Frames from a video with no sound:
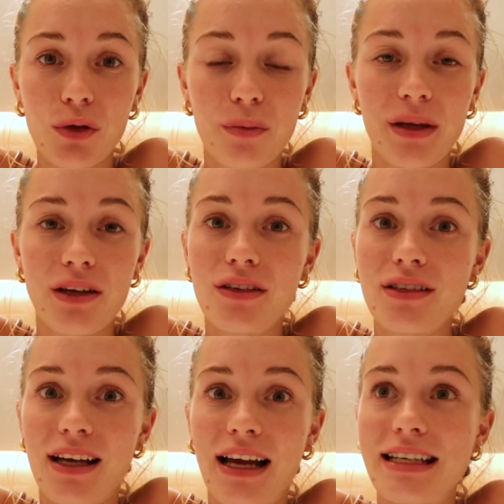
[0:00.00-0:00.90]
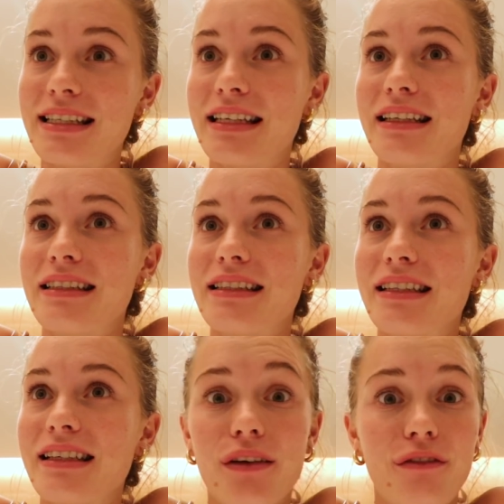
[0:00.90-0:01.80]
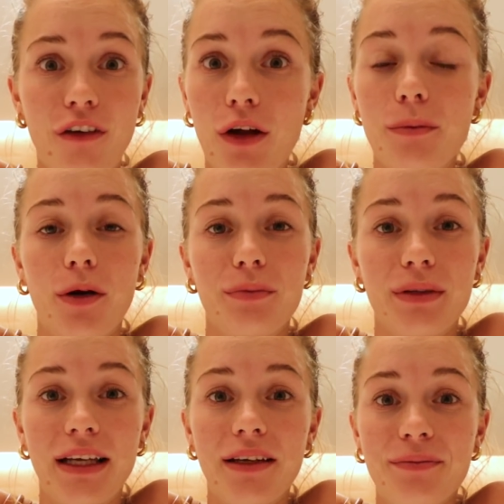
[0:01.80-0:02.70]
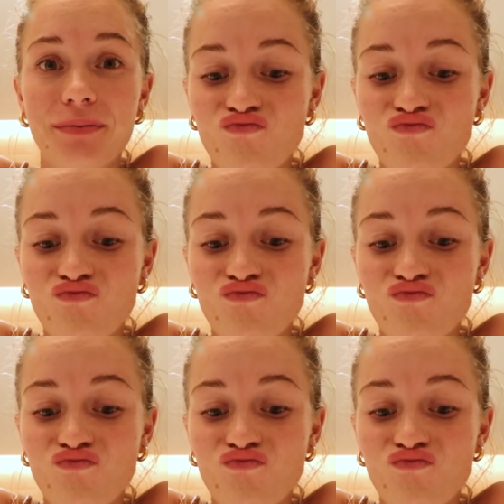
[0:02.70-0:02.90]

all because I didn't convert properly.